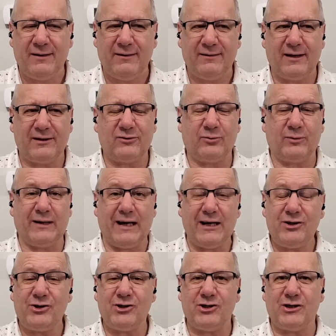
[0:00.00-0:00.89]
that the
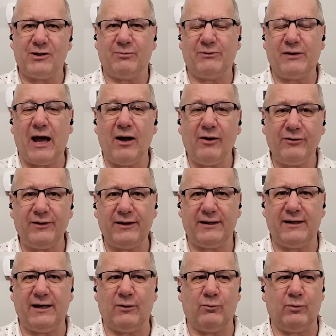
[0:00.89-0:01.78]
relationship's healthy,
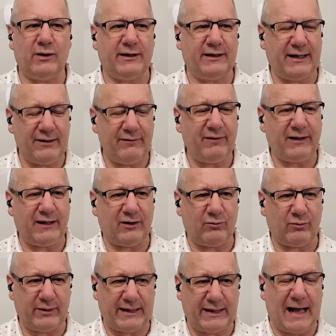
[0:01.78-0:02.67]
that we're living
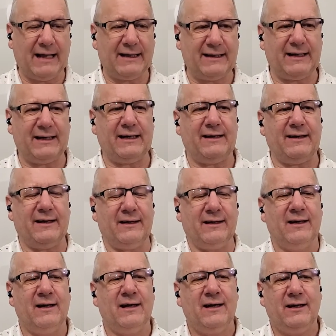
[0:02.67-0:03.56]
in reality,
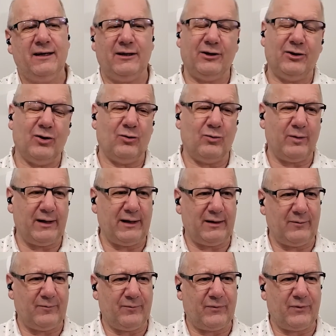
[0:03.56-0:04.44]
that
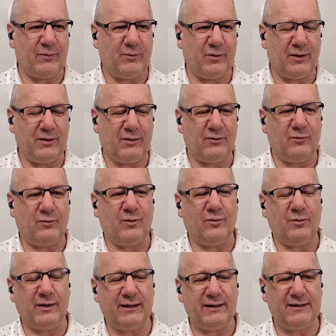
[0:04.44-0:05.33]
we're
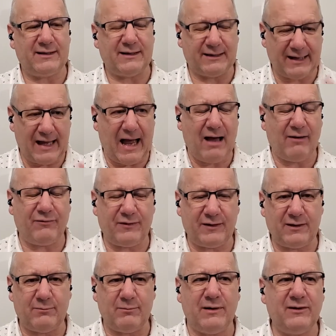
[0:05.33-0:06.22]
willing to laugh
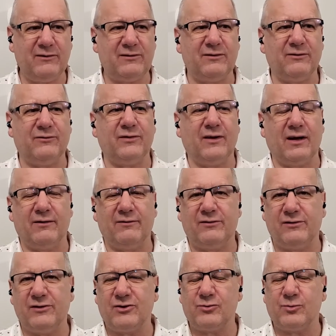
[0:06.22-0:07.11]
in the midst of
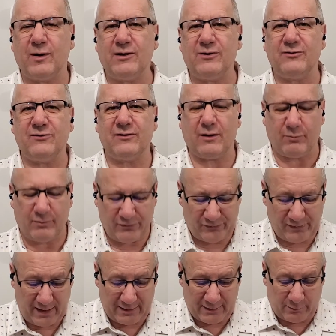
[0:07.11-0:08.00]
situations that were
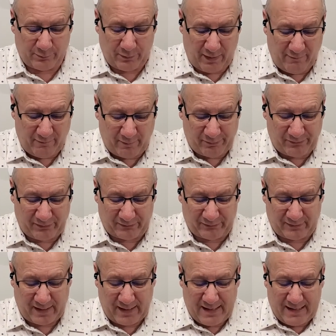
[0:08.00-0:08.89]
sad. The proverb
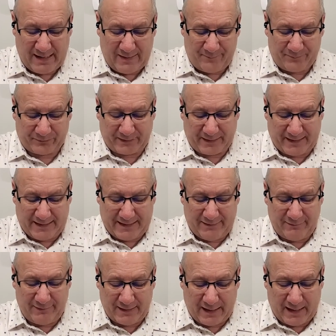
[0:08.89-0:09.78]
says,
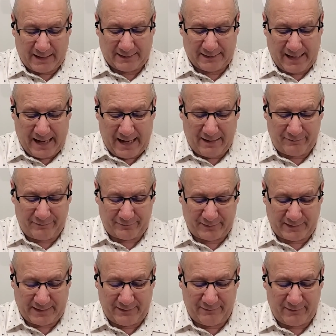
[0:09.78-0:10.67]
even
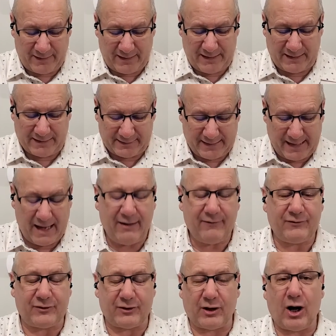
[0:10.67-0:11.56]
in
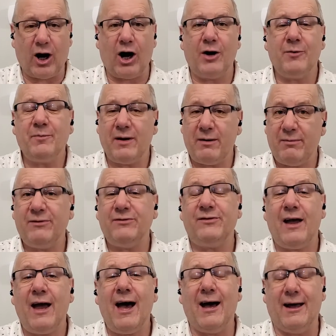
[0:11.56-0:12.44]
laughter, a heart may be
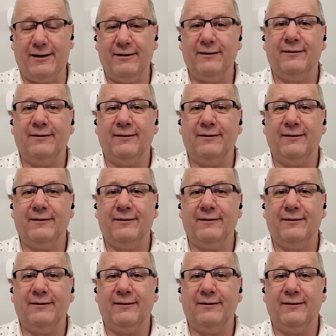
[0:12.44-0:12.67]
sad.